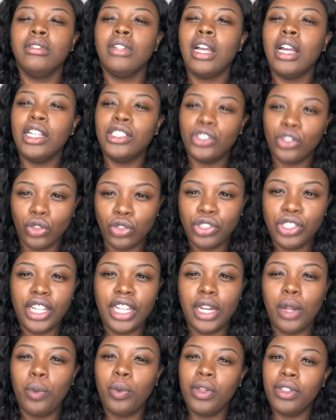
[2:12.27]
associate
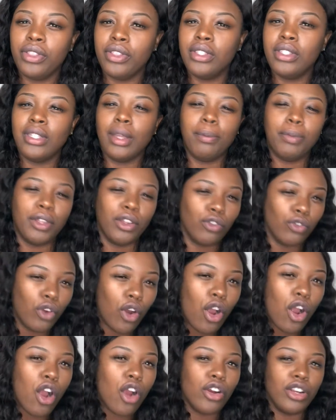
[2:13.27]
it with something
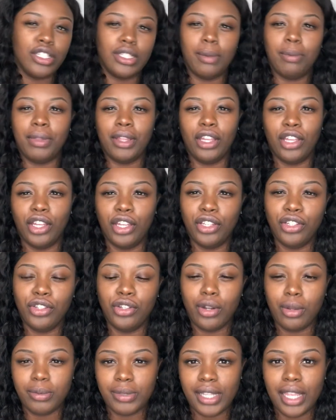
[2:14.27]
wrong or something good, you
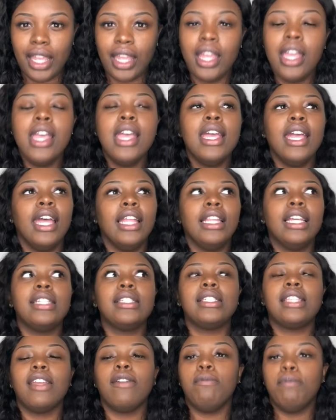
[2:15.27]
know what I'm saying?
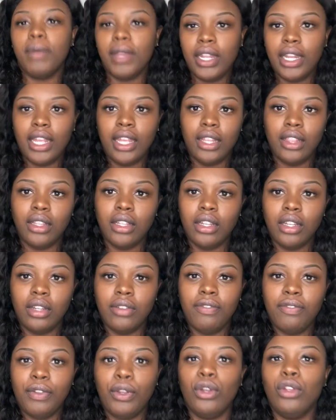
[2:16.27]
Unless they've been in the
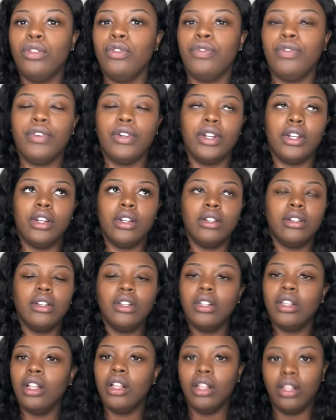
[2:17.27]
field for
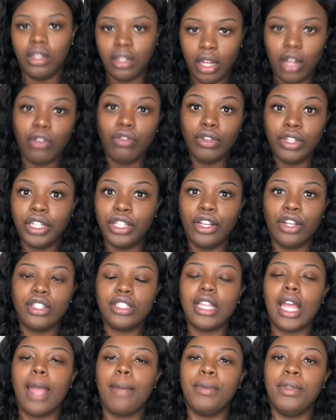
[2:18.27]
a really long
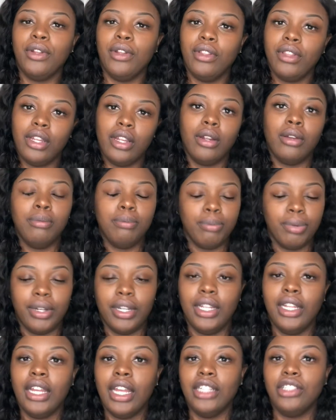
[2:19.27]
time, you know, they're
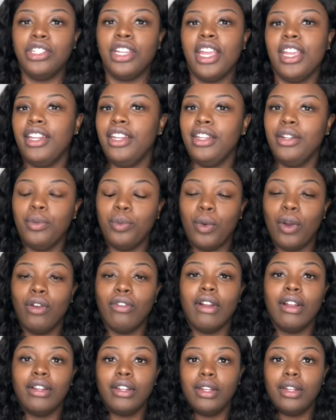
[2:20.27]
pretty educated and
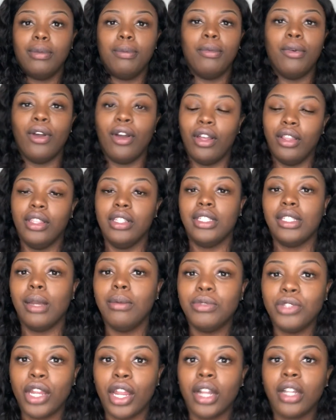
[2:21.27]
well-rounded on the
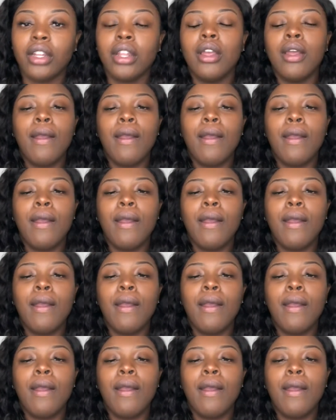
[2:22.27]
subject.